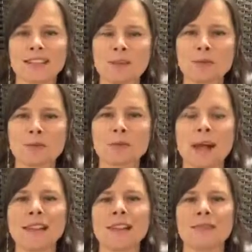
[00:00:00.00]
and of
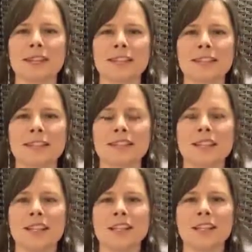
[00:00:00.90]
relevance